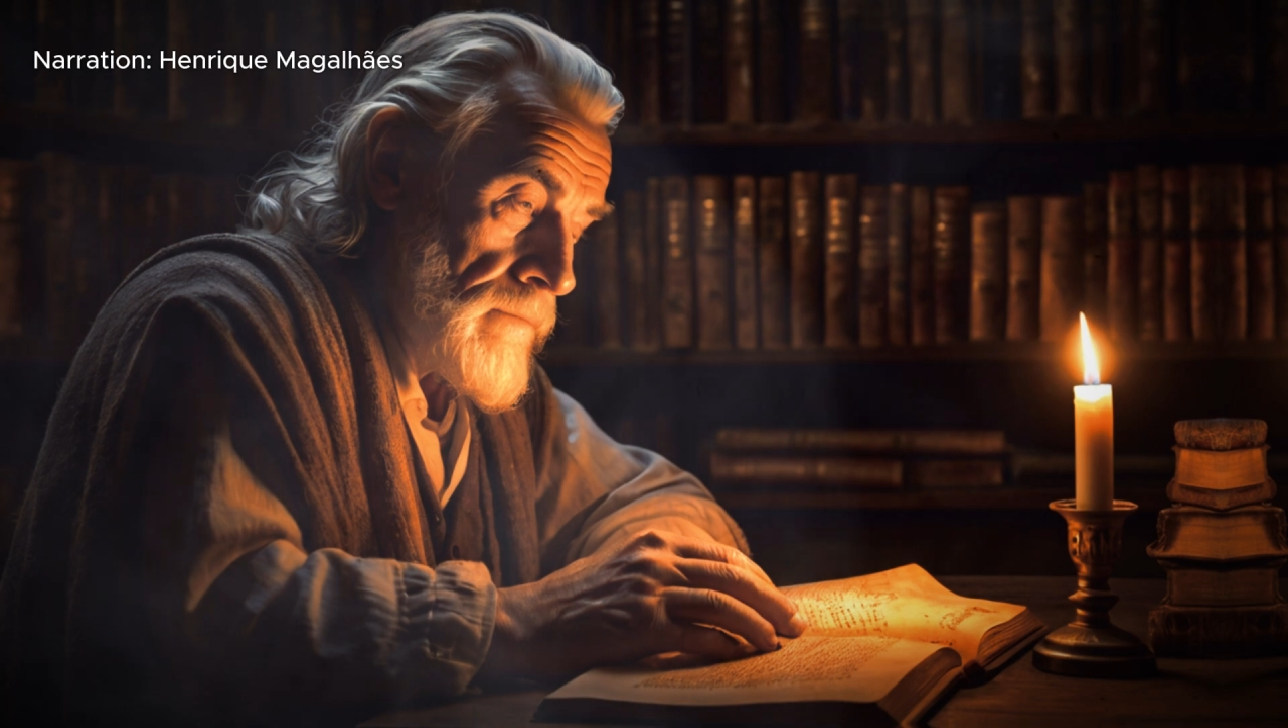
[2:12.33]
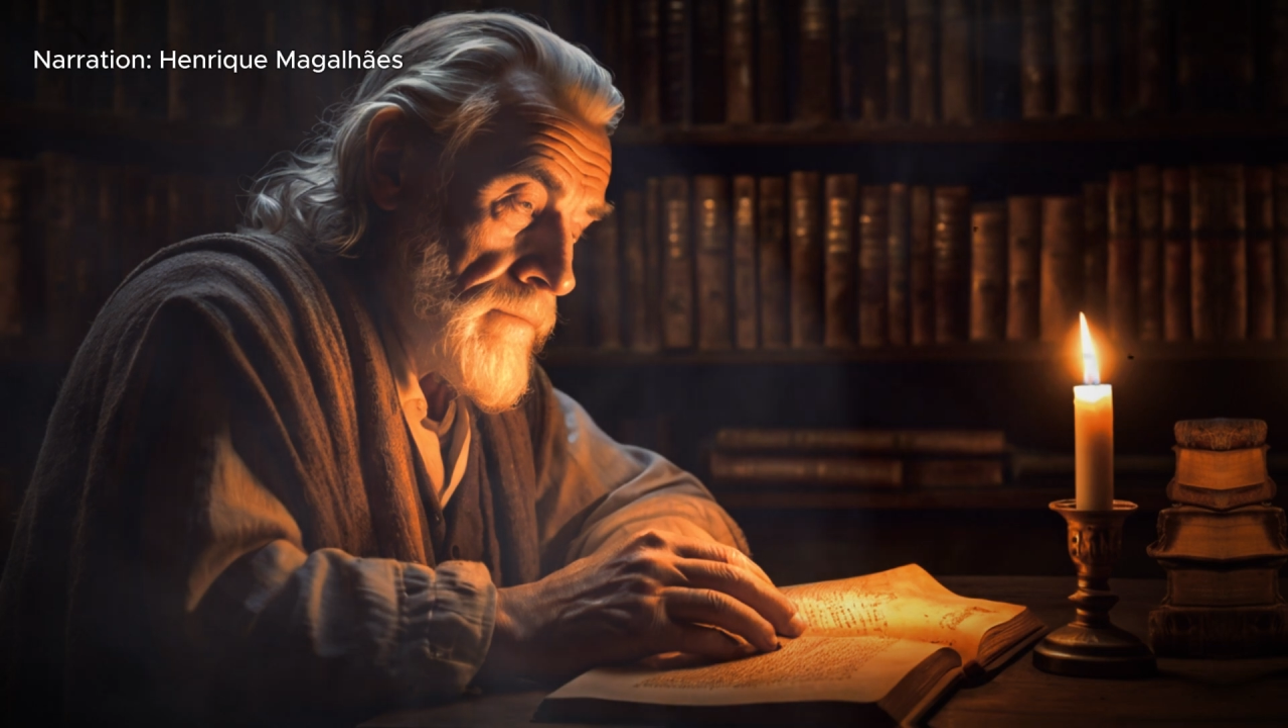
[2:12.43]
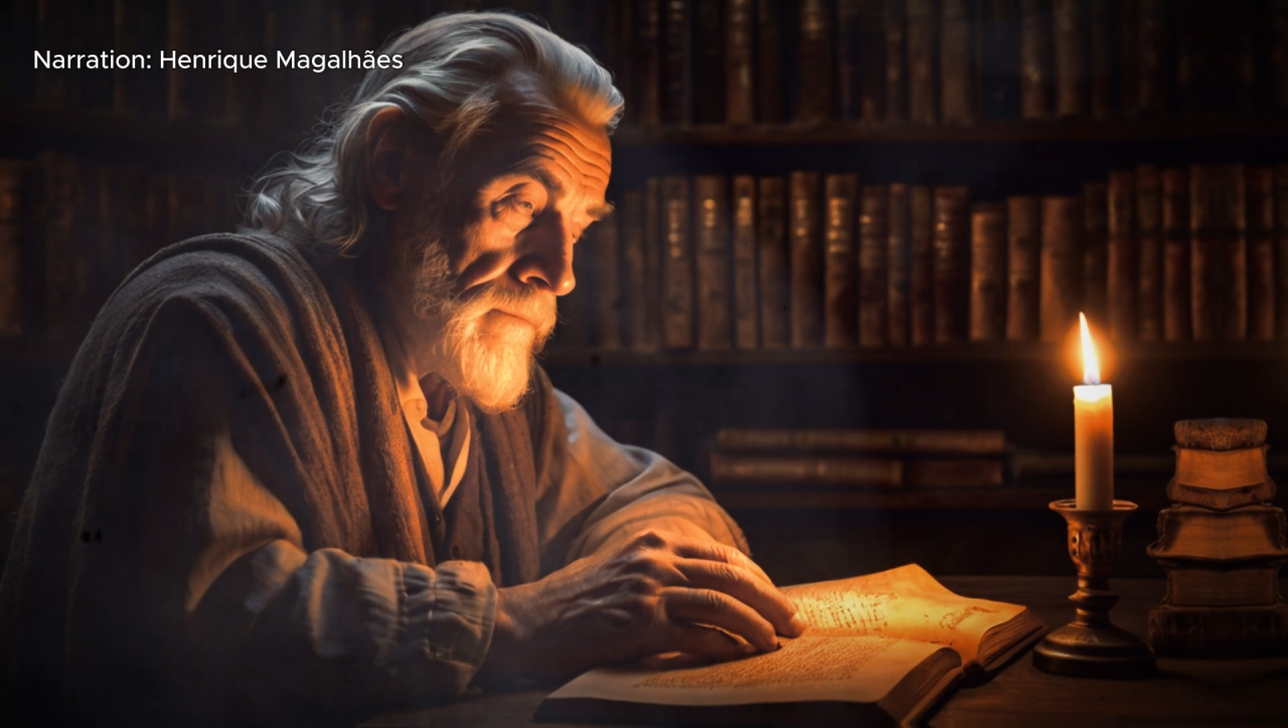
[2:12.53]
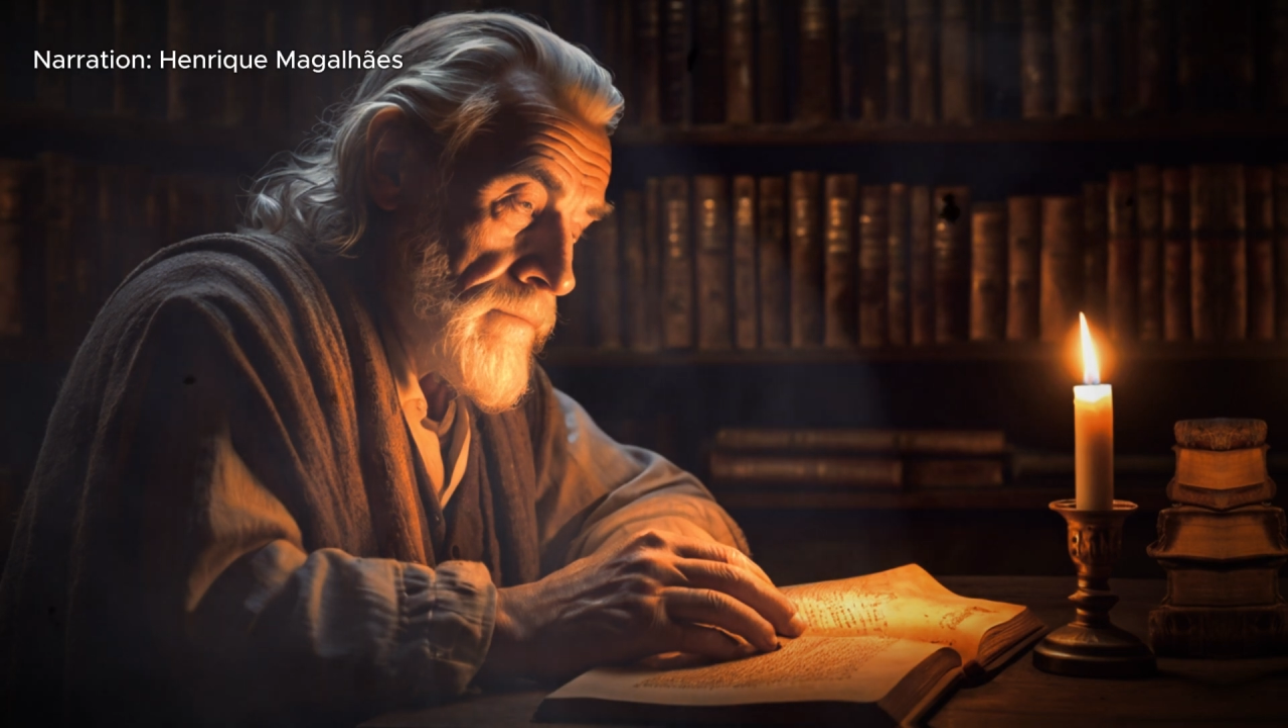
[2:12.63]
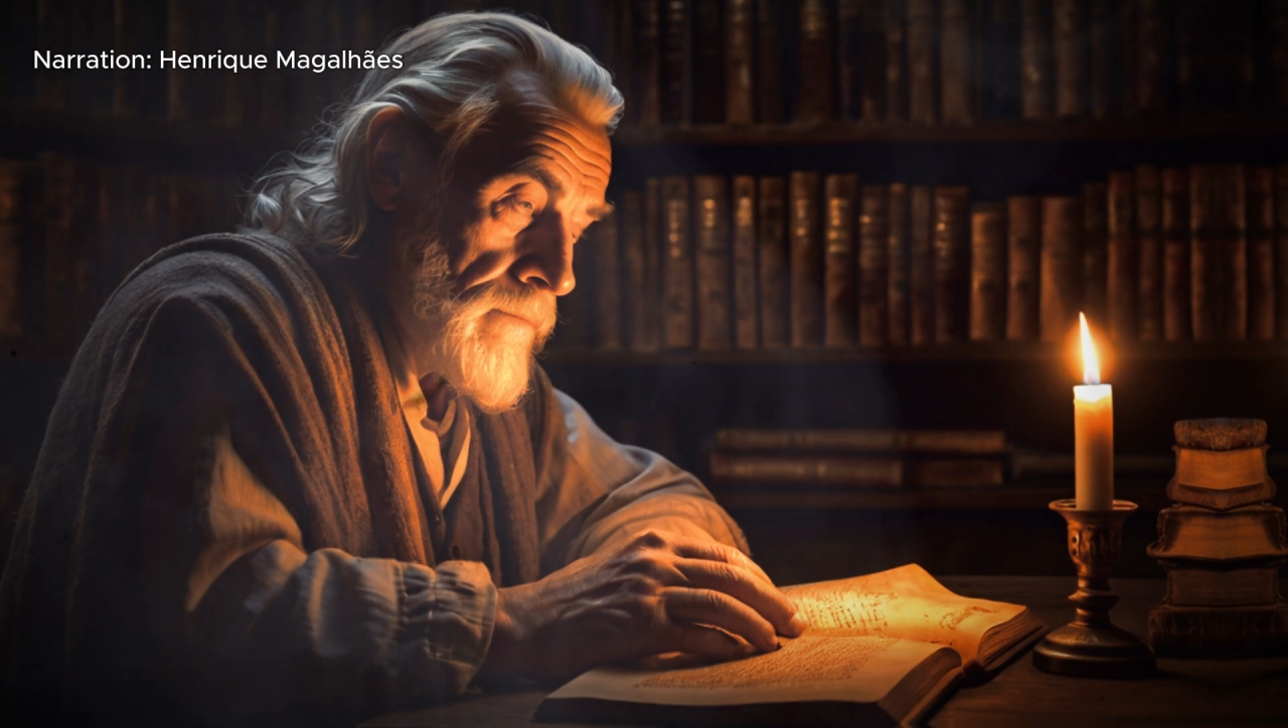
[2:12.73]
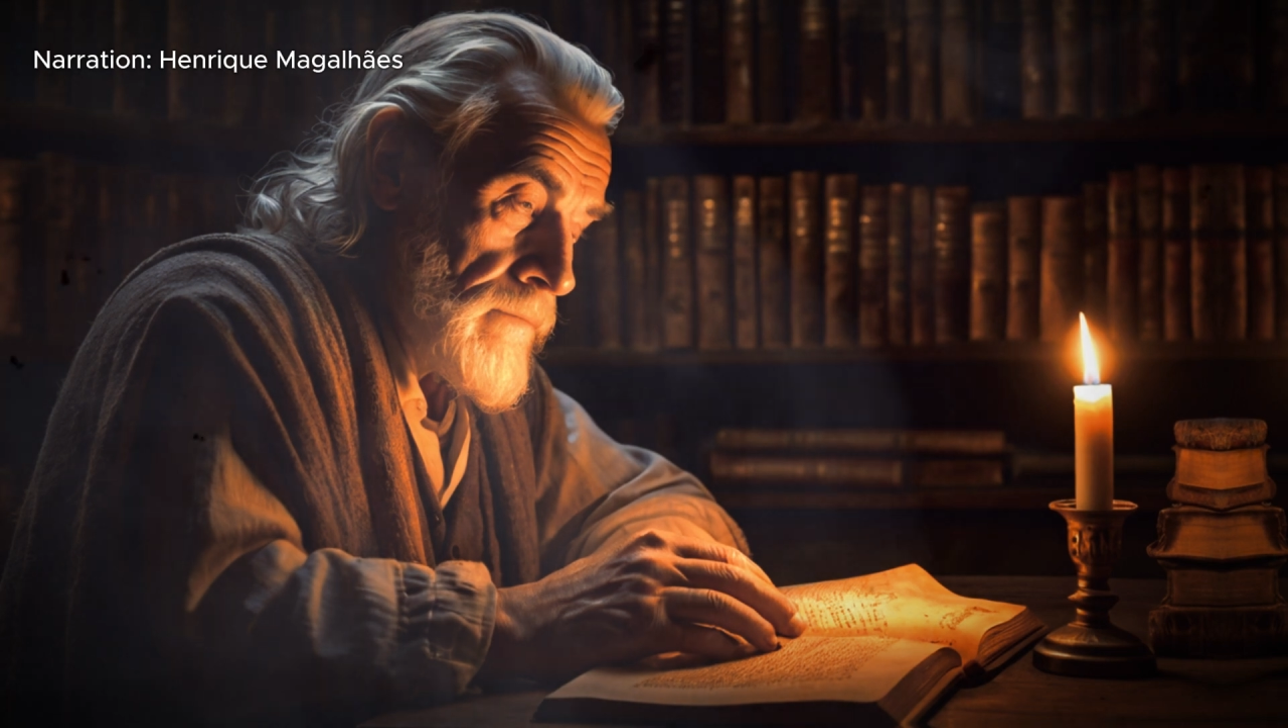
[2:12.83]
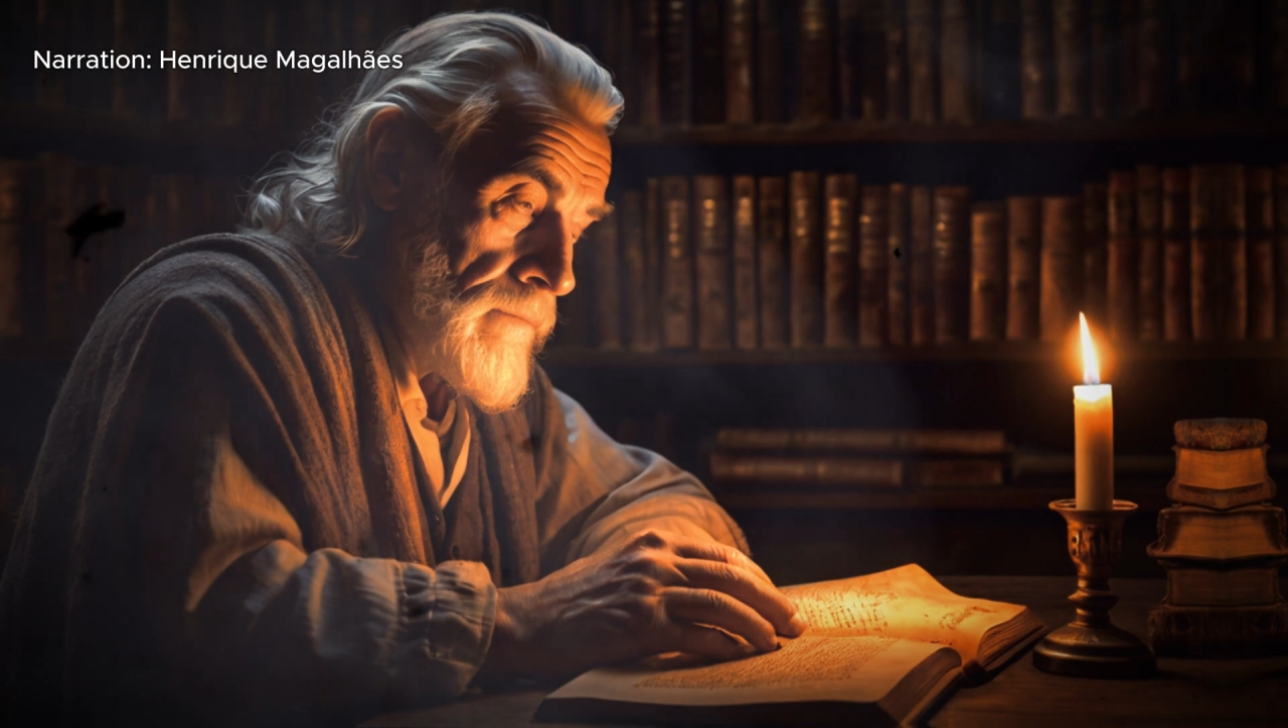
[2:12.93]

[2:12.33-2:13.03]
of good things in